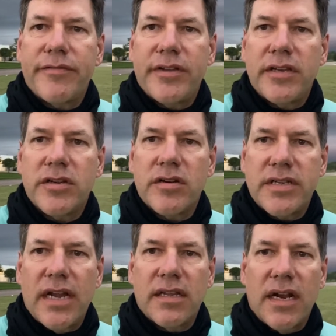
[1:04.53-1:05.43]
If it turns
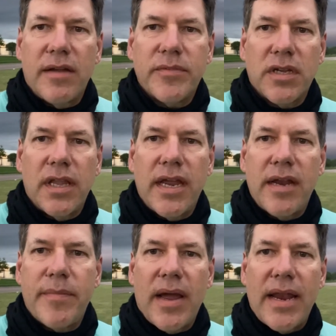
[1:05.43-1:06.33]
out that I'm
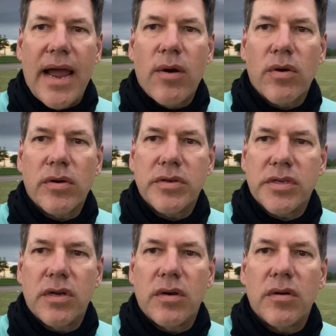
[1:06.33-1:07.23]
delayed by an hour or
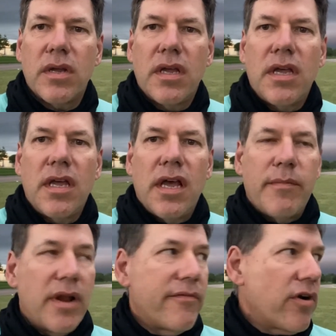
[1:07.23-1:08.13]
so, I
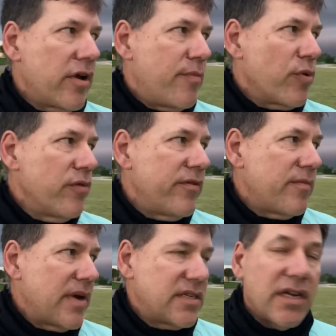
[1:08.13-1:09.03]
mean, I've already proven to
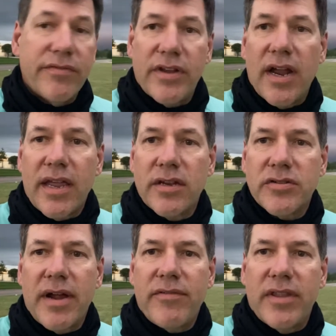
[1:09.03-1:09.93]
myself that I can
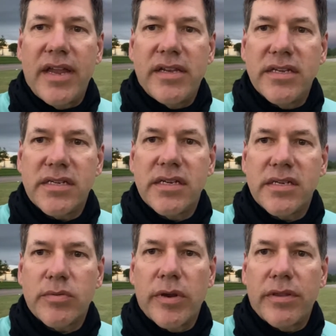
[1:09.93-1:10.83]
travel that
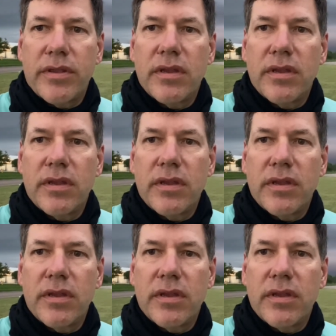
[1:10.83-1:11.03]
distance with